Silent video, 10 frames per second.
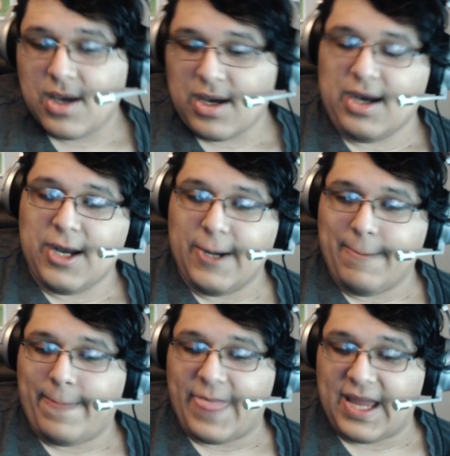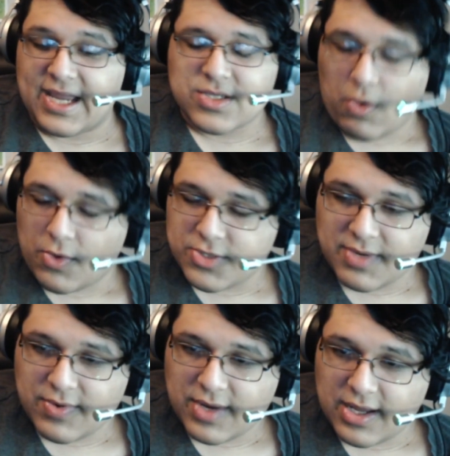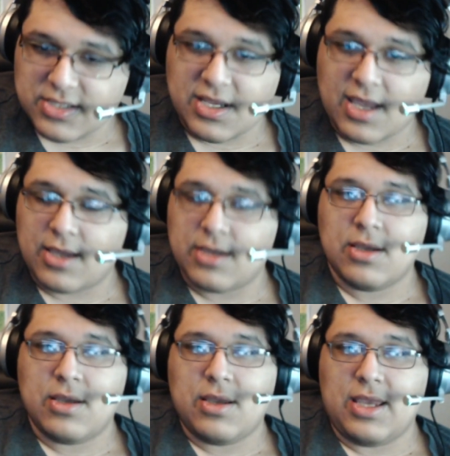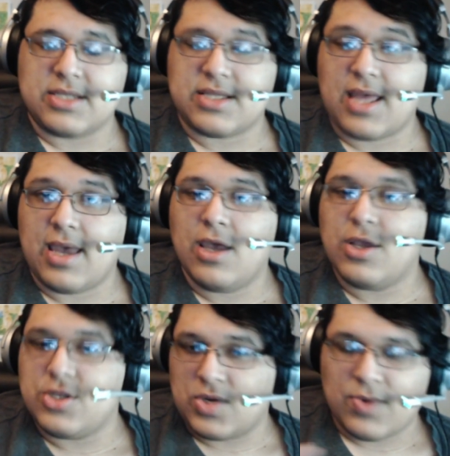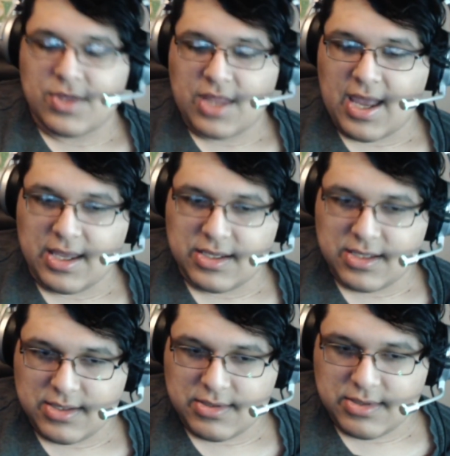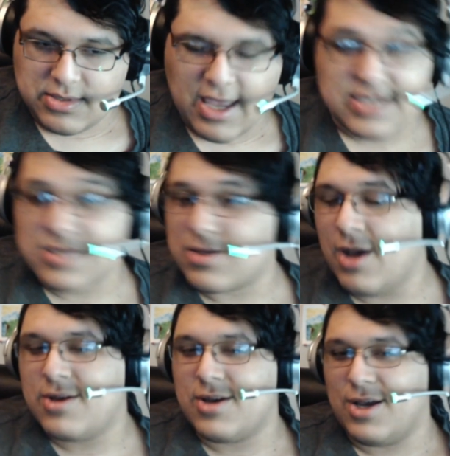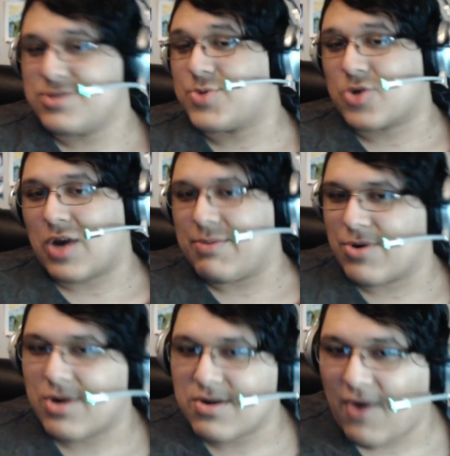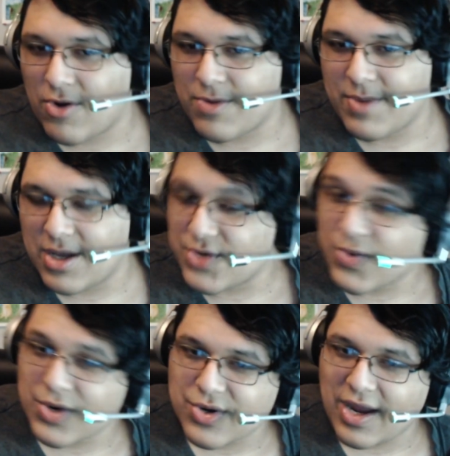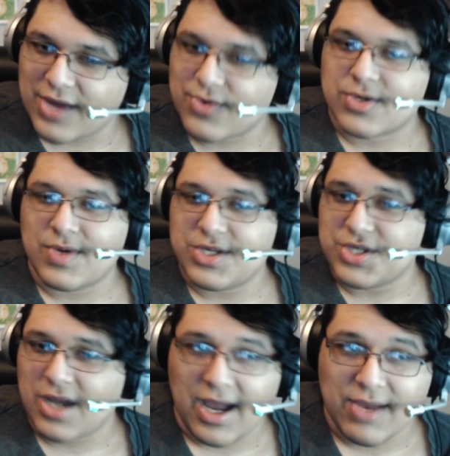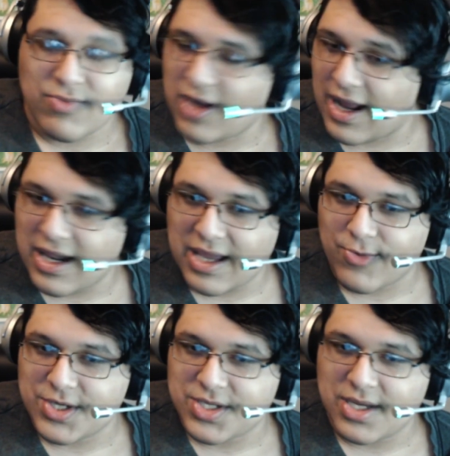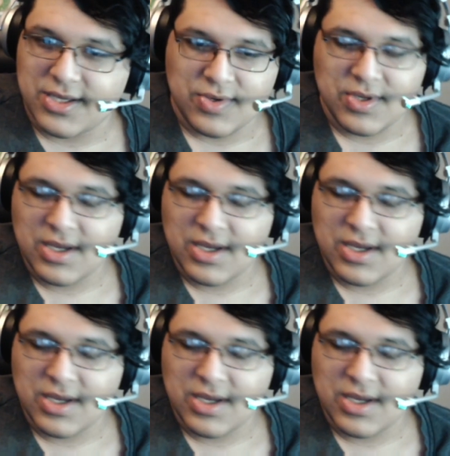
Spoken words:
I guess ultimately what I can say is that to anyone that hasn't unsubscribed or unfollowed me on Twitter and or Twitch, I will highly appreciate you.